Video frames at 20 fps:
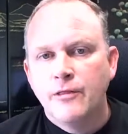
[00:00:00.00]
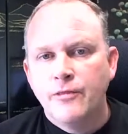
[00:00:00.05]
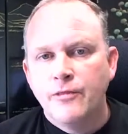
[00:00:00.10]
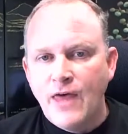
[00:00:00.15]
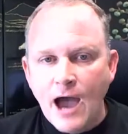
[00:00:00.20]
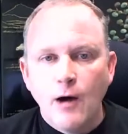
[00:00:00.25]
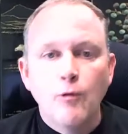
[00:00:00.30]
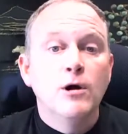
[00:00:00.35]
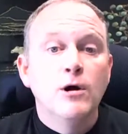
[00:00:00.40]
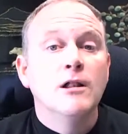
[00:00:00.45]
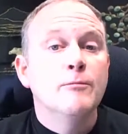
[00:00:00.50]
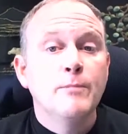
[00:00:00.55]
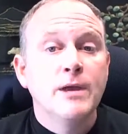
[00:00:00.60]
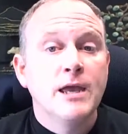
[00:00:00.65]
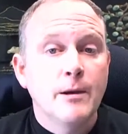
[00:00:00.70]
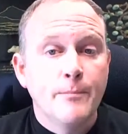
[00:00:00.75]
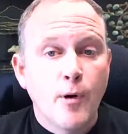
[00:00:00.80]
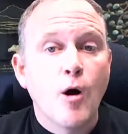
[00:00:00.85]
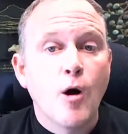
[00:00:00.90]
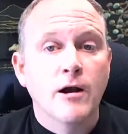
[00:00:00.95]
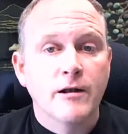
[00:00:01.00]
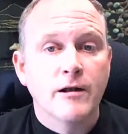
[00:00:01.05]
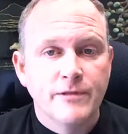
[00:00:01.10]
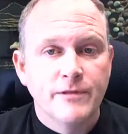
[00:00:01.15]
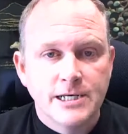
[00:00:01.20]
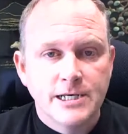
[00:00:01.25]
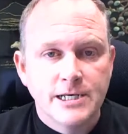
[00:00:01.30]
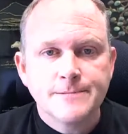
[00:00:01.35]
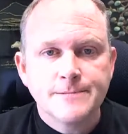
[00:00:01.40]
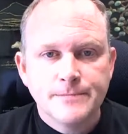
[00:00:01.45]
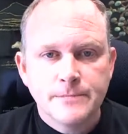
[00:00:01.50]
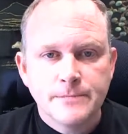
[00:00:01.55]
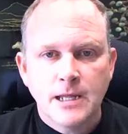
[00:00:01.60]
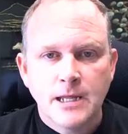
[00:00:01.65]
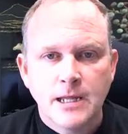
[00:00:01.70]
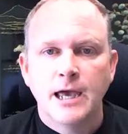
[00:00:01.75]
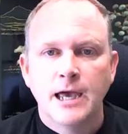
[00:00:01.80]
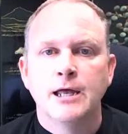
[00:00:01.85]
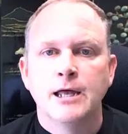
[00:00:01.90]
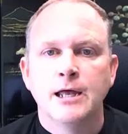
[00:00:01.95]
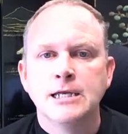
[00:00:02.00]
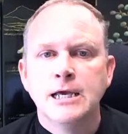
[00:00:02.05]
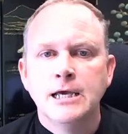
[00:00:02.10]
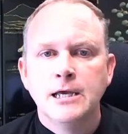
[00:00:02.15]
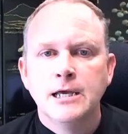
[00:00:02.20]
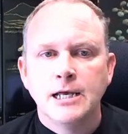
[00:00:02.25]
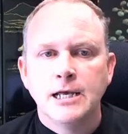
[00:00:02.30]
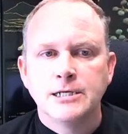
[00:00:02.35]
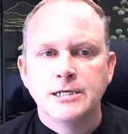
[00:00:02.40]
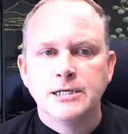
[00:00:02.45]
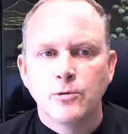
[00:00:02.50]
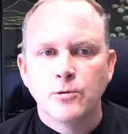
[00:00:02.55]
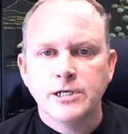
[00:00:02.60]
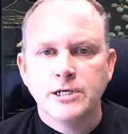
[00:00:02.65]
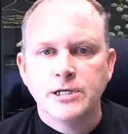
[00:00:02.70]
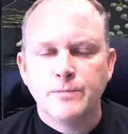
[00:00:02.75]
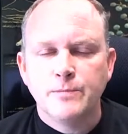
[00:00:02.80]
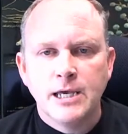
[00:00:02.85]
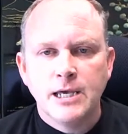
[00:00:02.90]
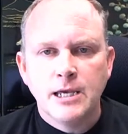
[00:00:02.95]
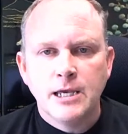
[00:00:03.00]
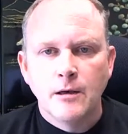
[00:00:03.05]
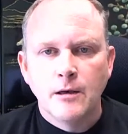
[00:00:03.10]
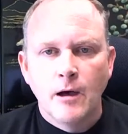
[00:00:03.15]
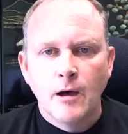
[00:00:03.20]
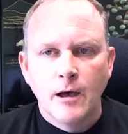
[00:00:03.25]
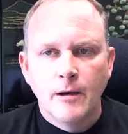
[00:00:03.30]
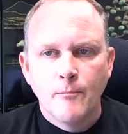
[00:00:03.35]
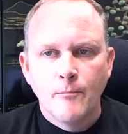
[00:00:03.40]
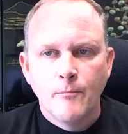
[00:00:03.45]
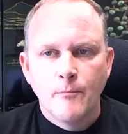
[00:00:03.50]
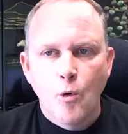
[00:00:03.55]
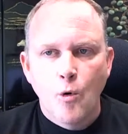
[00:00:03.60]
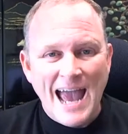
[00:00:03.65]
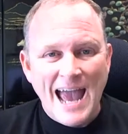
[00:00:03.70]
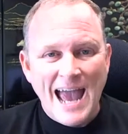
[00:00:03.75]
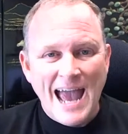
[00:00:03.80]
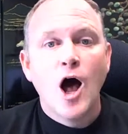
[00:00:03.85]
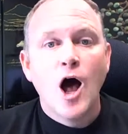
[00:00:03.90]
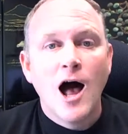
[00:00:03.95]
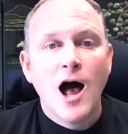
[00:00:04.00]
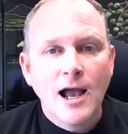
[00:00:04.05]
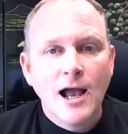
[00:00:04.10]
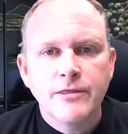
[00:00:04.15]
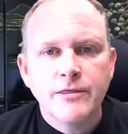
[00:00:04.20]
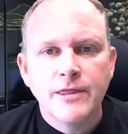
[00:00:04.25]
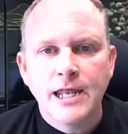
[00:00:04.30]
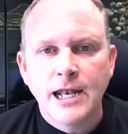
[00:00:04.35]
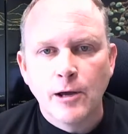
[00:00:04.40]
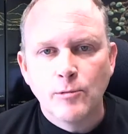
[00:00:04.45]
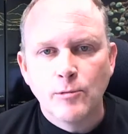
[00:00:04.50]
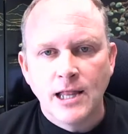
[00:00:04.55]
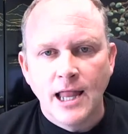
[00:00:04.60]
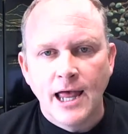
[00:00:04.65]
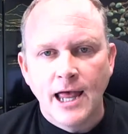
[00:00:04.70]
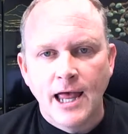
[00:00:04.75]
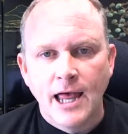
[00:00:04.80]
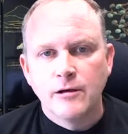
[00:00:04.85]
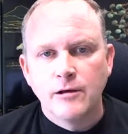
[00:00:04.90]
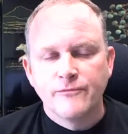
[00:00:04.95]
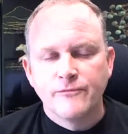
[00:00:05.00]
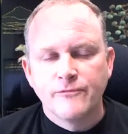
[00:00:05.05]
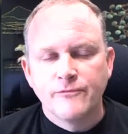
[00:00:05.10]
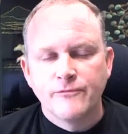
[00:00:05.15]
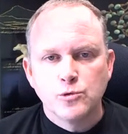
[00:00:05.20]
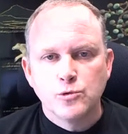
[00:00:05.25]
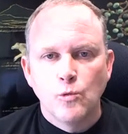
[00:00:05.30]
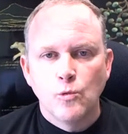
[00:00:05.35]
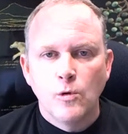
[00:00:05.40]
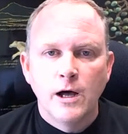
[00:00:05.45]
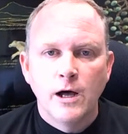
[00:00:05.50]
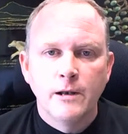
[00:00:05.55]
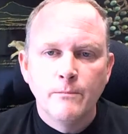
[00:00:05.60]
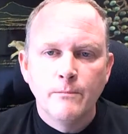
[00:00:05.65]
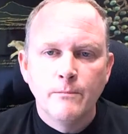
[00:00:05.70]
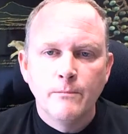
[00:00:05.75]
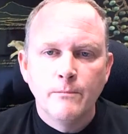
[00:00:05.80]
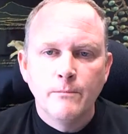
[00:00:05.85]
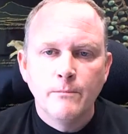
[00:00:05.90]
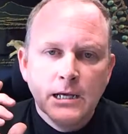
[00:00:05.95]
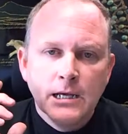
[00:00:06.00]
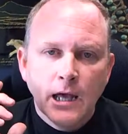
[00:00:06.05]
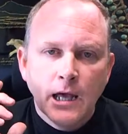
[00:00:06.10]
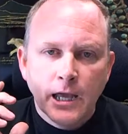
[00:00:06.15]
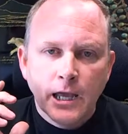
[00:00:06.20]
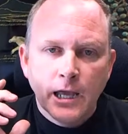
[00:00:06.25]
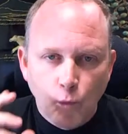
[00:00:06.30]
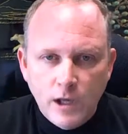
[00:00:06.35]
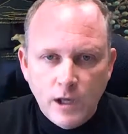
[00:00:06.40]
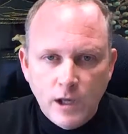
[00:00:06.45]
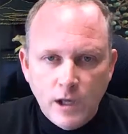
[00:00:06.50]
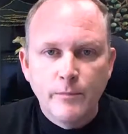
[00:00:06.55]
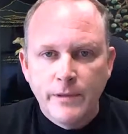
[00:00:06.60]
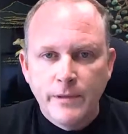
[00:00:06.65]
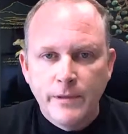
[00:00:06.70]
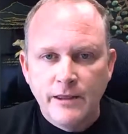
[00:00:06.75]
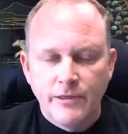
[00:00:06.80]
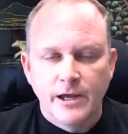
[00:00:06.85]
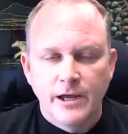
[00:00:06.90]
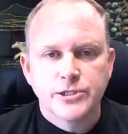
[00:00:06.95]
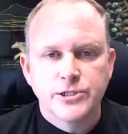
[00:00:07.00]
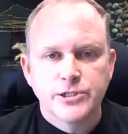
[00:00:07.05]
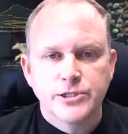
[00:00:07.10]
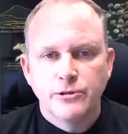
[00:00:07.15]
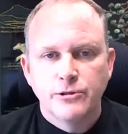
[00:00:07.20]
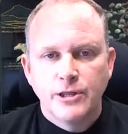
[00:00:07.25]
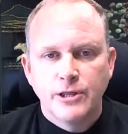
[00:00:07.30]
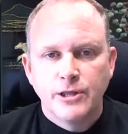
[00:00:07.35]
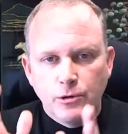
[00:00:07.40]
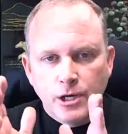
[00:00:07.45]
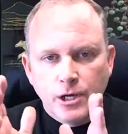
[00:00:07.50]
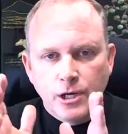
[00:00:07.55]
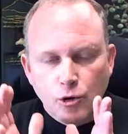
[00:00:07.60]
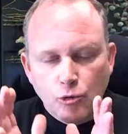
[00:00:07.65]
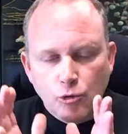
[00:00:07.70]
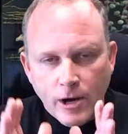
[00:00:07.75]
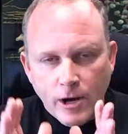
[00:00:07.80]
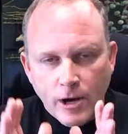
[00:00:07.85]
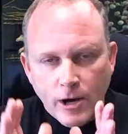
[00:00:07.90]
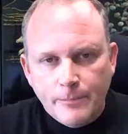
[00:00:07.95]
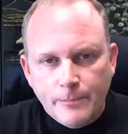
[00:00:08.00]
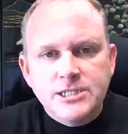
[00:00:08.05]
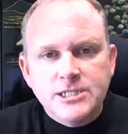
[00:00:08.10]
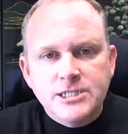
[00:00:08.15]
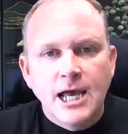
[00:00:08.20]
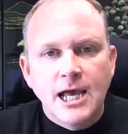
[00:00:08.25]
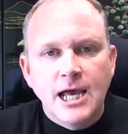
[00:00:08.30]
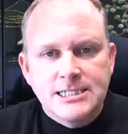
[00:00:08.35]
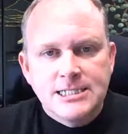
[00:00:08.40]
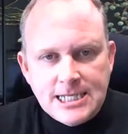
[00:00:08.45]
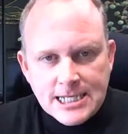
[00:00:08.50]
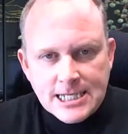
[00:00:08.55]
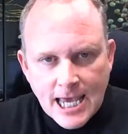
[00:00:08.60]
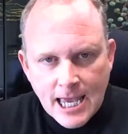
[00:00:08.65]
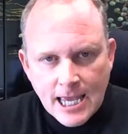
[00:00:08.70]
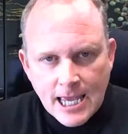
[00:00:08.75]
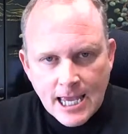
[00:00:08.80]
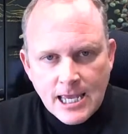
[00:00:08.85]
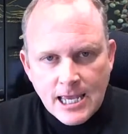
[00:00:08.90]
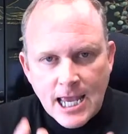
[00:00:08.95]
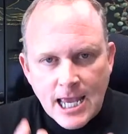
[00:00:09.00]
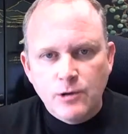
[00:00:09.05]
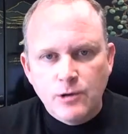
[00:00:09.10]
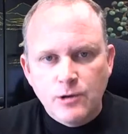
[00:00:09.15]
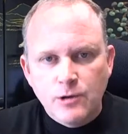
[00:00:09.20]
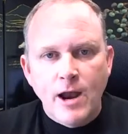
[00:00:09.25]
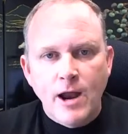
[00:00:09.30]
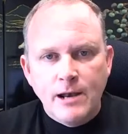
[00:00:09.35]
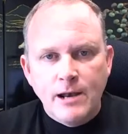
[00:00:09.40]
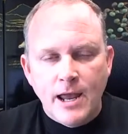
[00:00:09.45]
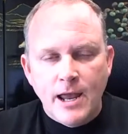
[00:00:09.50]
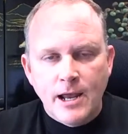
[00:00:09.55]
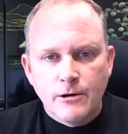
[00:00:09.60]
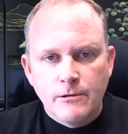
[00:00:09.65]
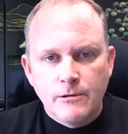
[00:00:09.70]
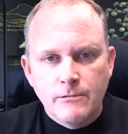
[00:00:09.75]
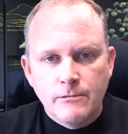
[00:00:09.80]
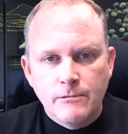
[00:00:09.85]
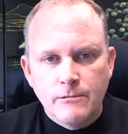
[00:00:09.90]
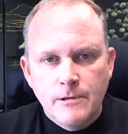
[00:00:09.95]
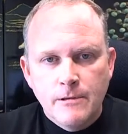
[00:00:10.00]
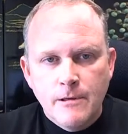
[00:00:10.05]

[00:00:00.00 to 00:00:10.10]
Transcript: That will be a part of this. It is going to be more ad hoc than I would like on version 1, but it will be there so that you can create up your sites today in Rainmaker,